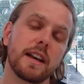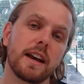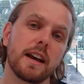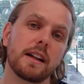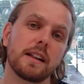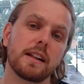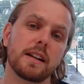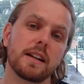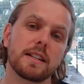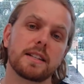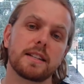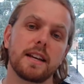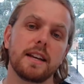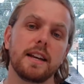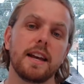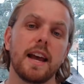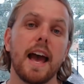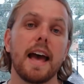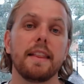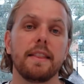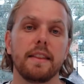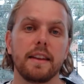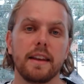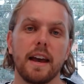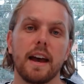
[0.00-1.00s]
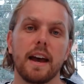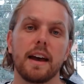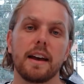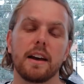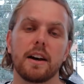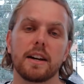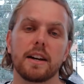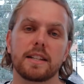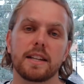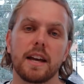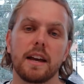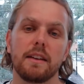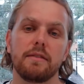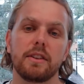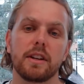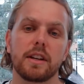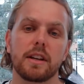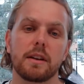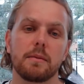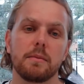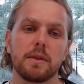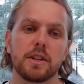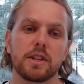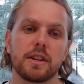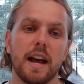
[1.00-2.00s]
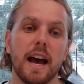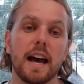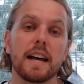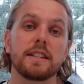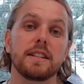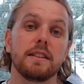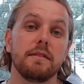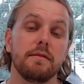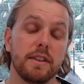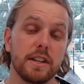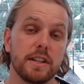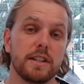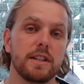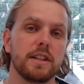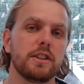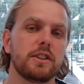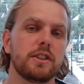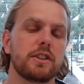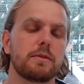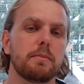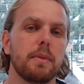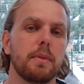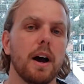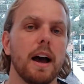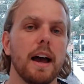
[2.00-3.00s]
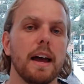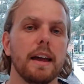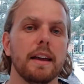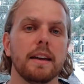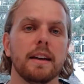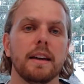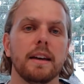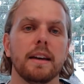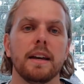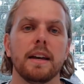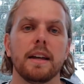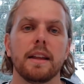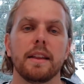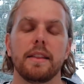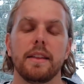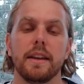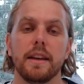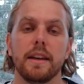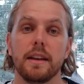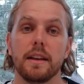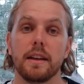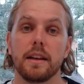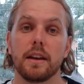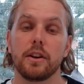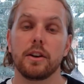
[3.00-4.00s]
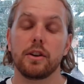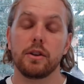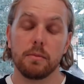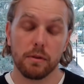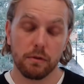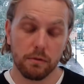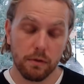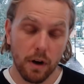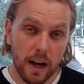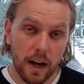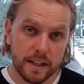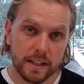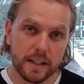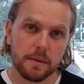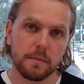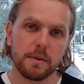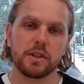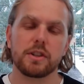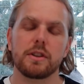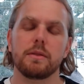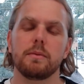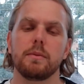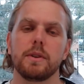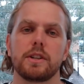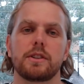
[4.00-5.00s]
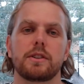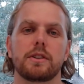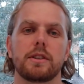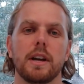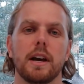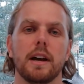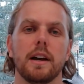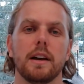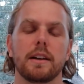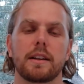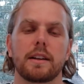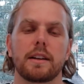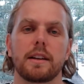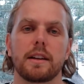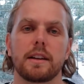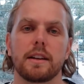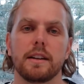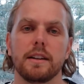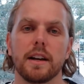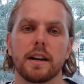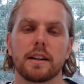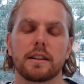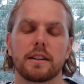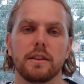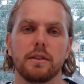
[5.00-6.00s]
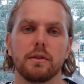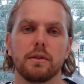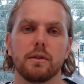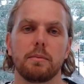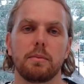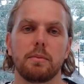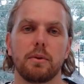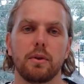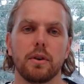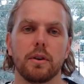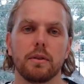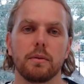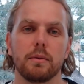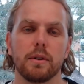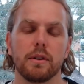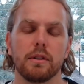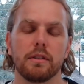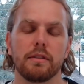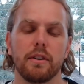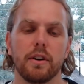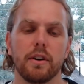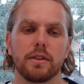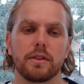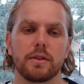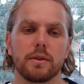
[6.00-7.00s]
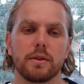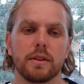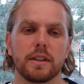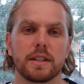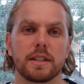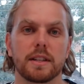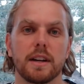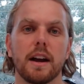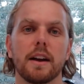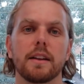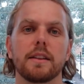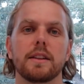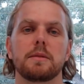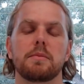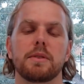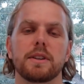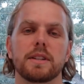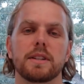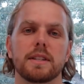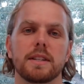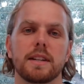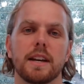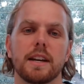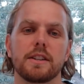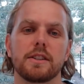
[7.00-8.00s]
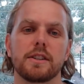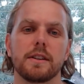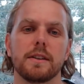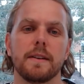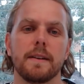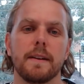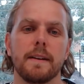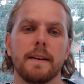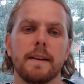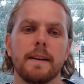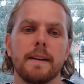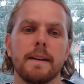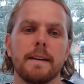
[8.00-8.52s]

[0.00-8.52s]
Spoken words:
of the ALRC and the AI Safety Commissioner as envisaged by the Human Rights Commission, which conducted the report we referred to at the start of this presentation.